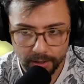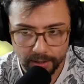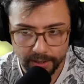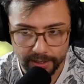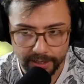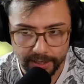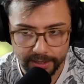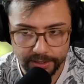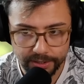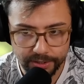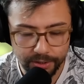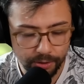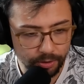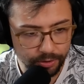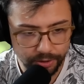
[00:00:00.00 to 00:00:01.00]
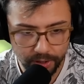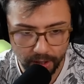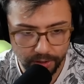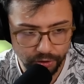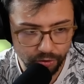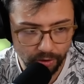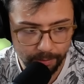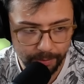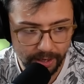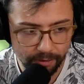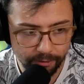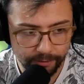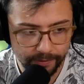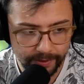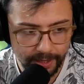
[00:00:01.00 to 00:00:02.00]
It's your start streaming,
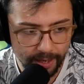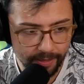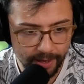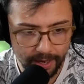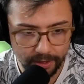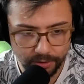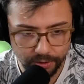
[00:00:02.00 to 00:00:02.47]
everything like that.